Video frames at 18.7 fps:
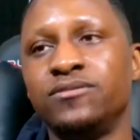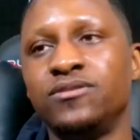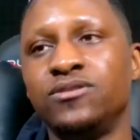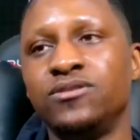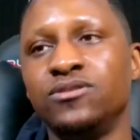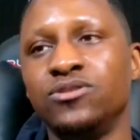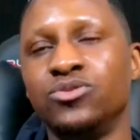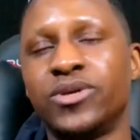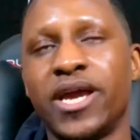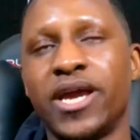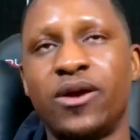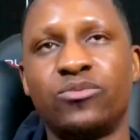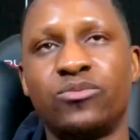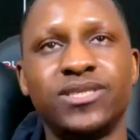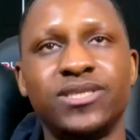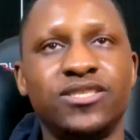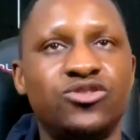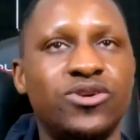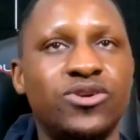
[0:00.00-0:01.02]
you can't
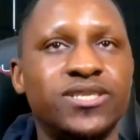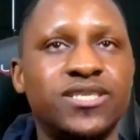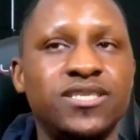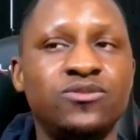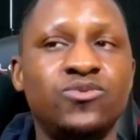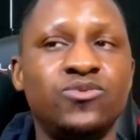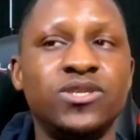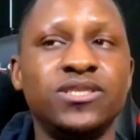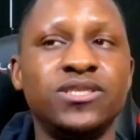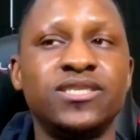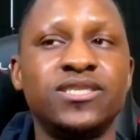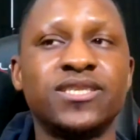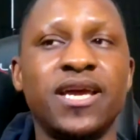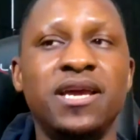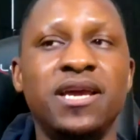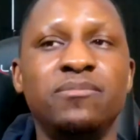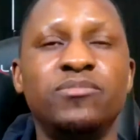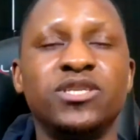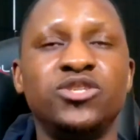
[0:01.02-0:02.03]
really trust anyone in this
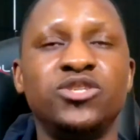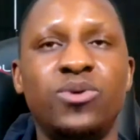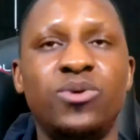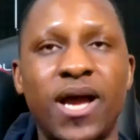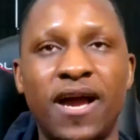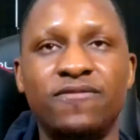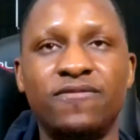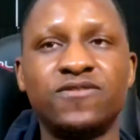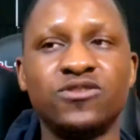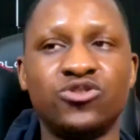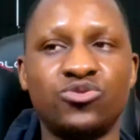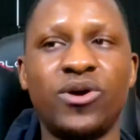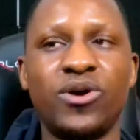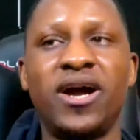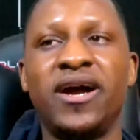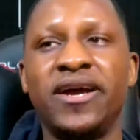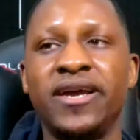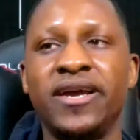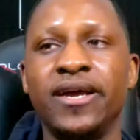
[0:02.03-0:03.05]
game, but you have to
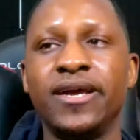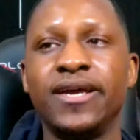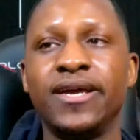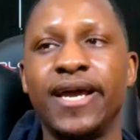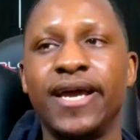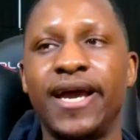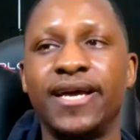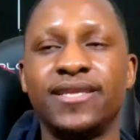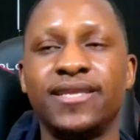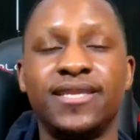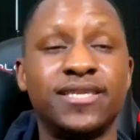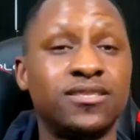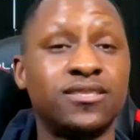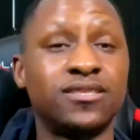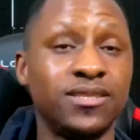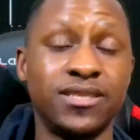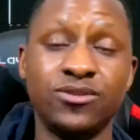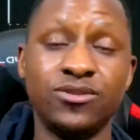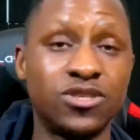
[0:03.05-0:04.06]
try. And that's
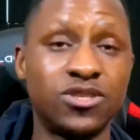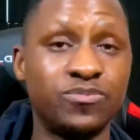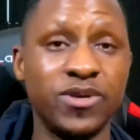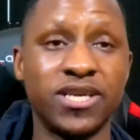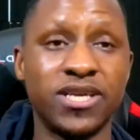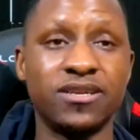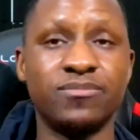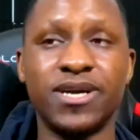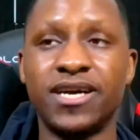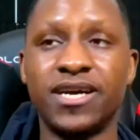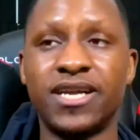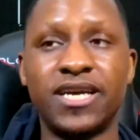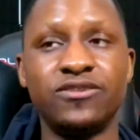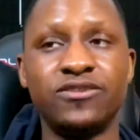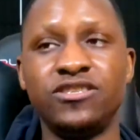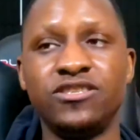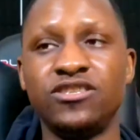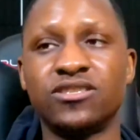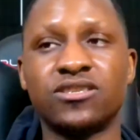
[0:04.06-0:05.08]
what he was speaking about, how
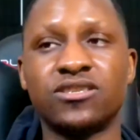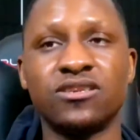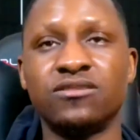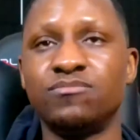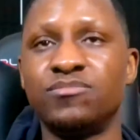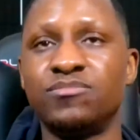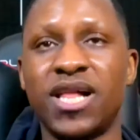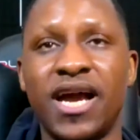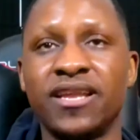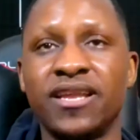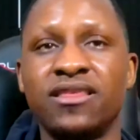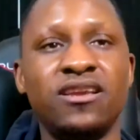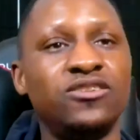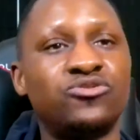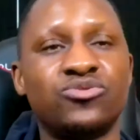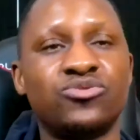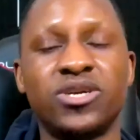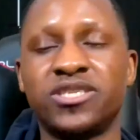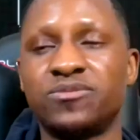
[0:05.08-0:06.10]
he's just going to blindly
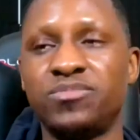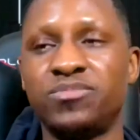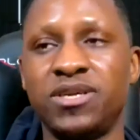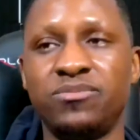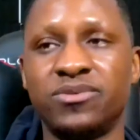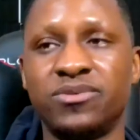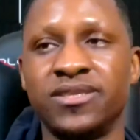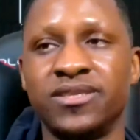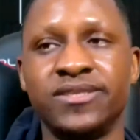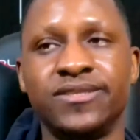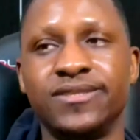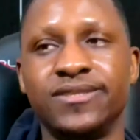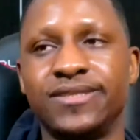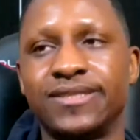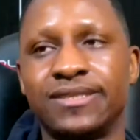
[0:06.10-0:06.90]
trust people. And